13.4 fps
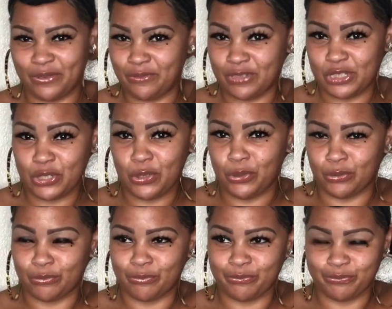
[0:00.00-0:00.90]
She's cool.
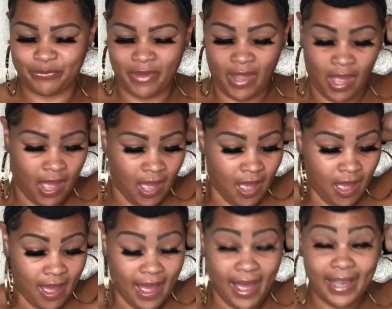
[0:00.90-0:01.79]

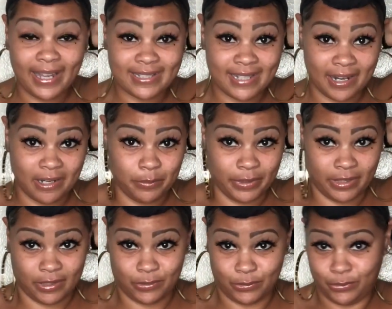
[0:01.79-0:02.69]
I got tired of
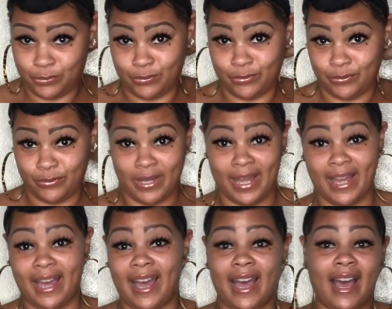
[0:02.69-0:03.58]
being cool.
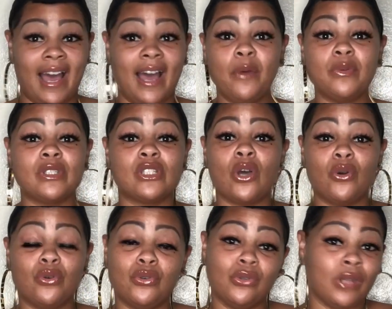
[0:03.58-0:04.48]
I was so
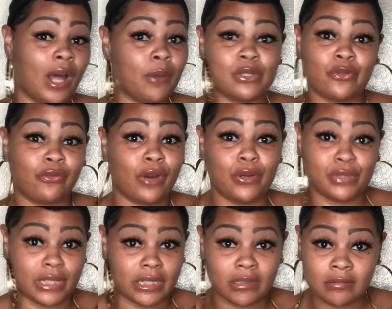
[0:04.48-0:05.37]
cool, I was
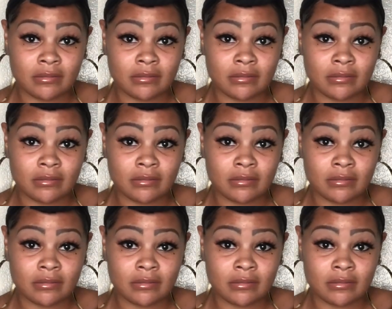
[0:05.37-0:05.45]
frozen.